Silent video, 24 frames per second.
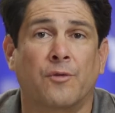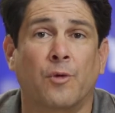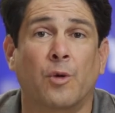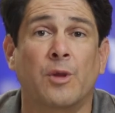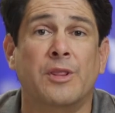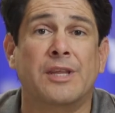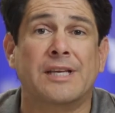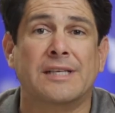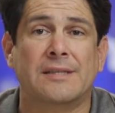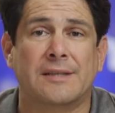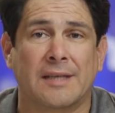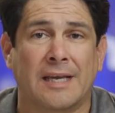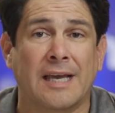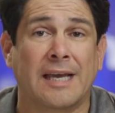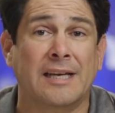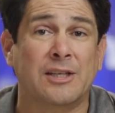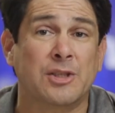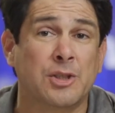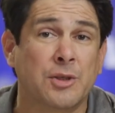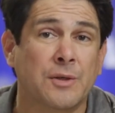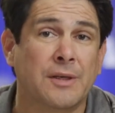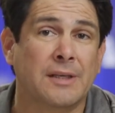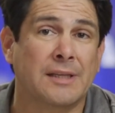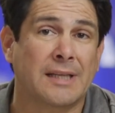for the, the kind of
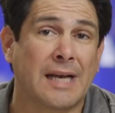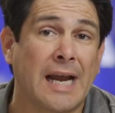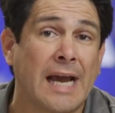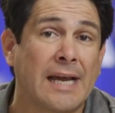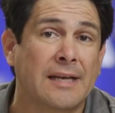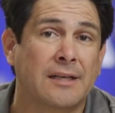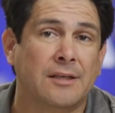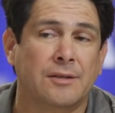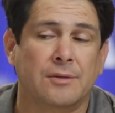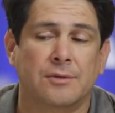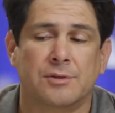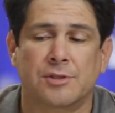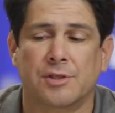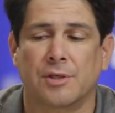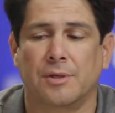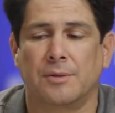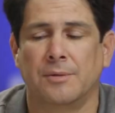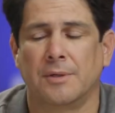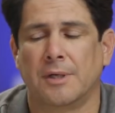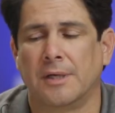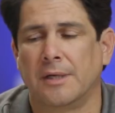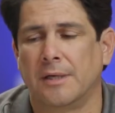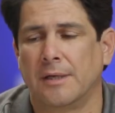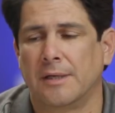shooting that I do.
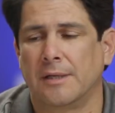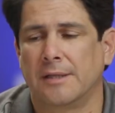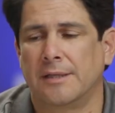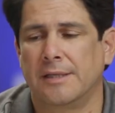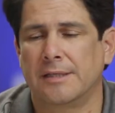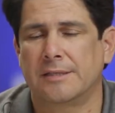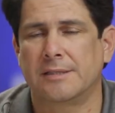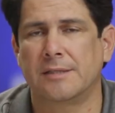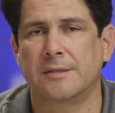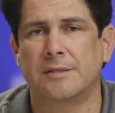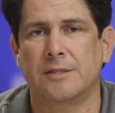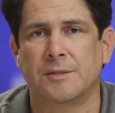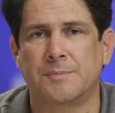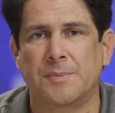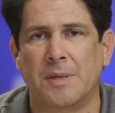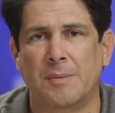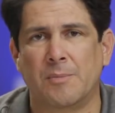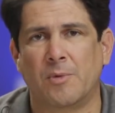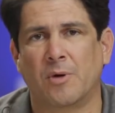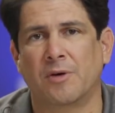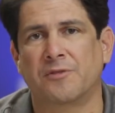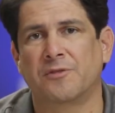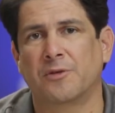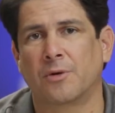So this would just be
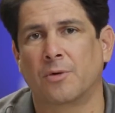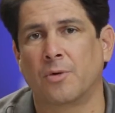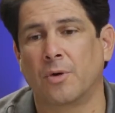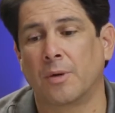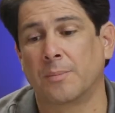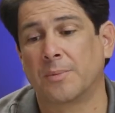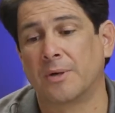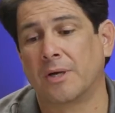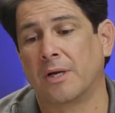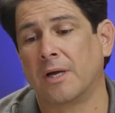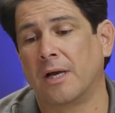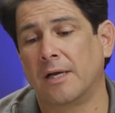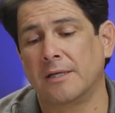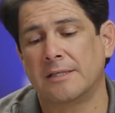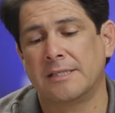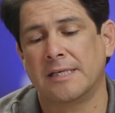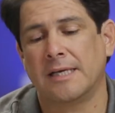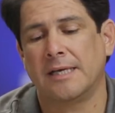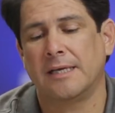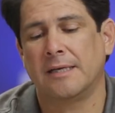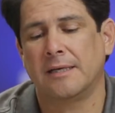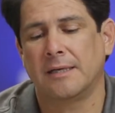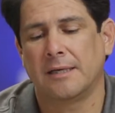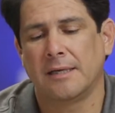more for corporate
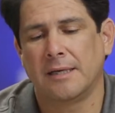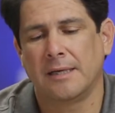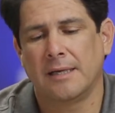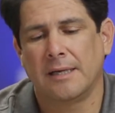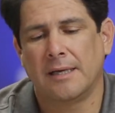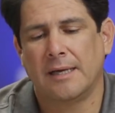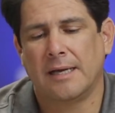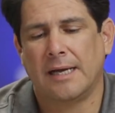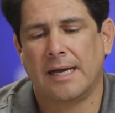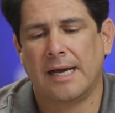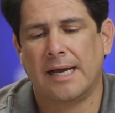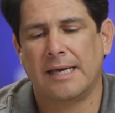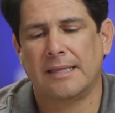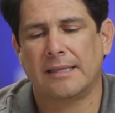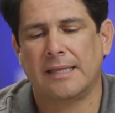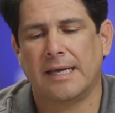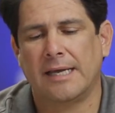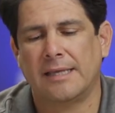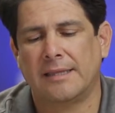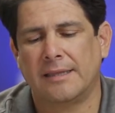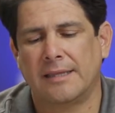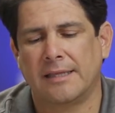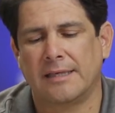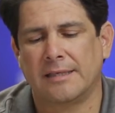content. I
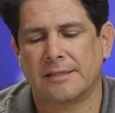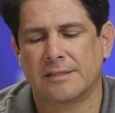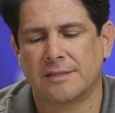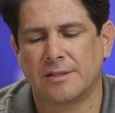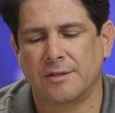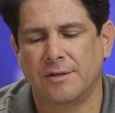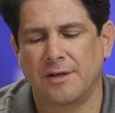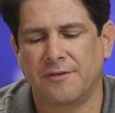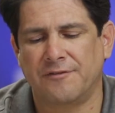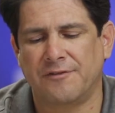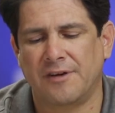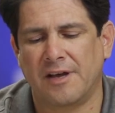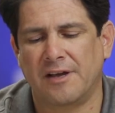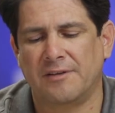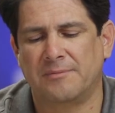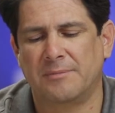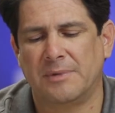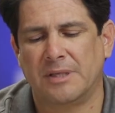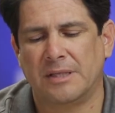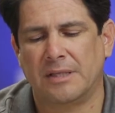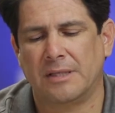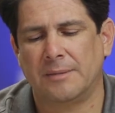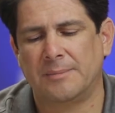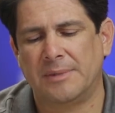like this 35
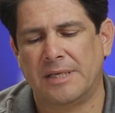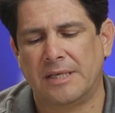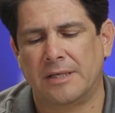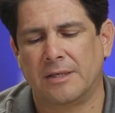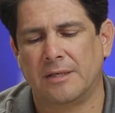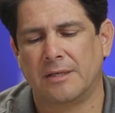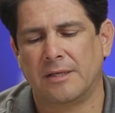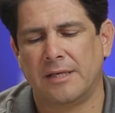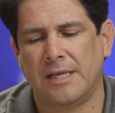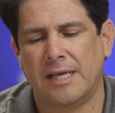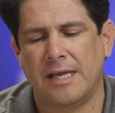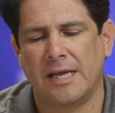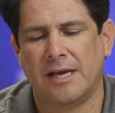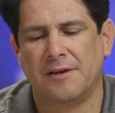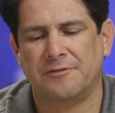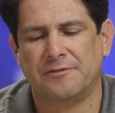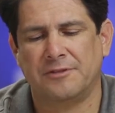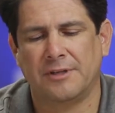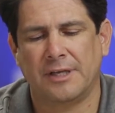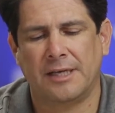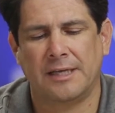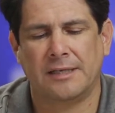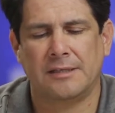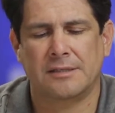millimeter
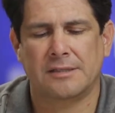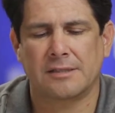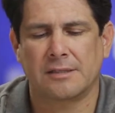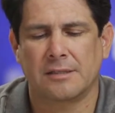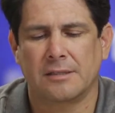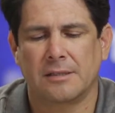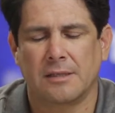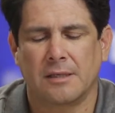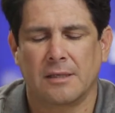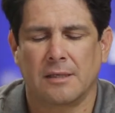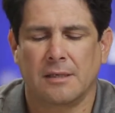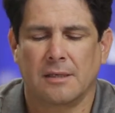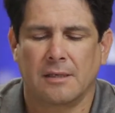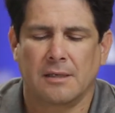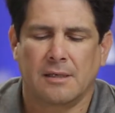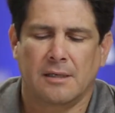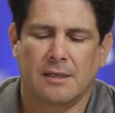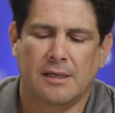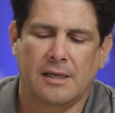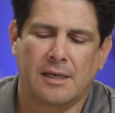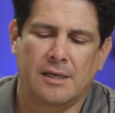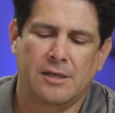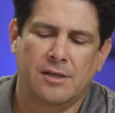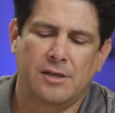EF lens
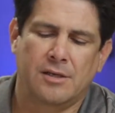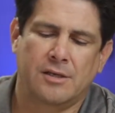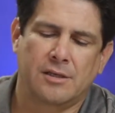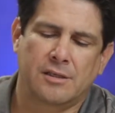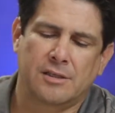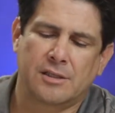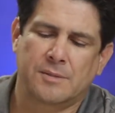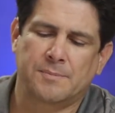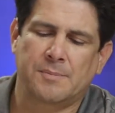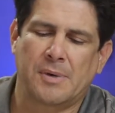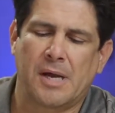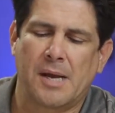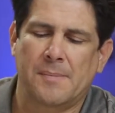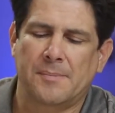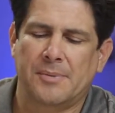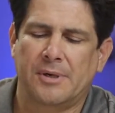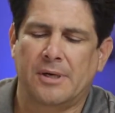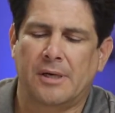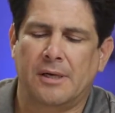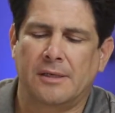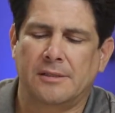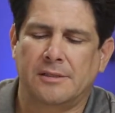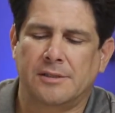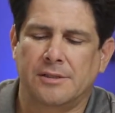and you can just pop it
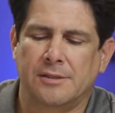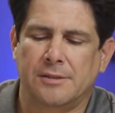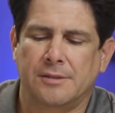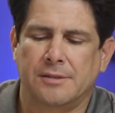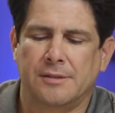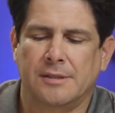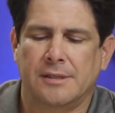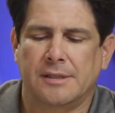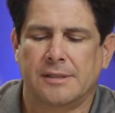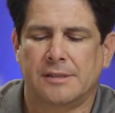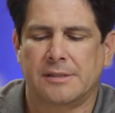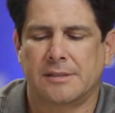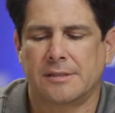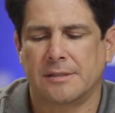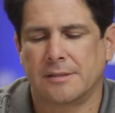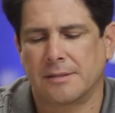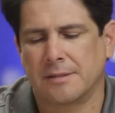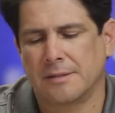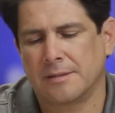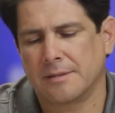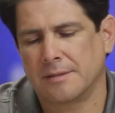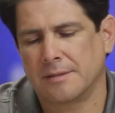onto this